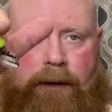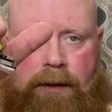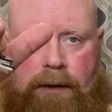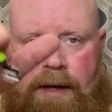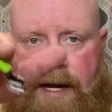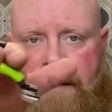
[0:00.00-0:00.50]

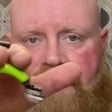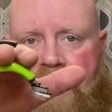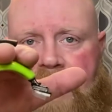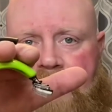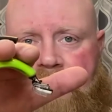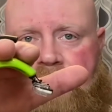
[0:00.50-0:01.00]
like
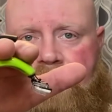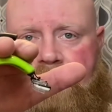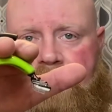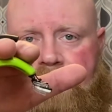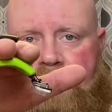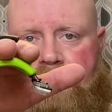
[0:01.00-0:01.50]
that.
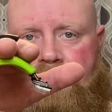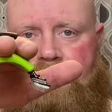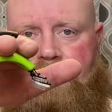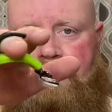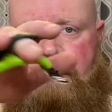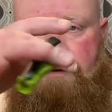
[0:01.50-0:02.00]

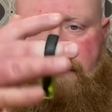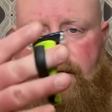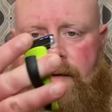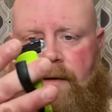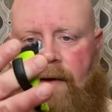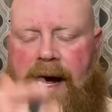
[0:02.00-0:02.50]

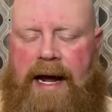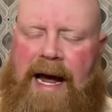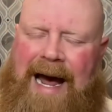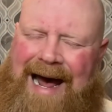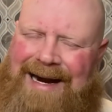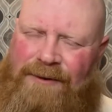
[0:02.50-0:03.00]
You know,
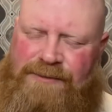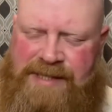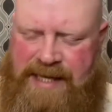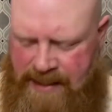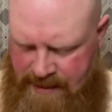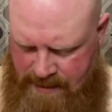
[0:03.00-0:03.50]
I don't
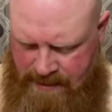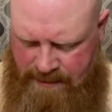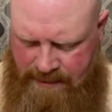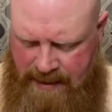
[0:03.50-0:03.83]
tend to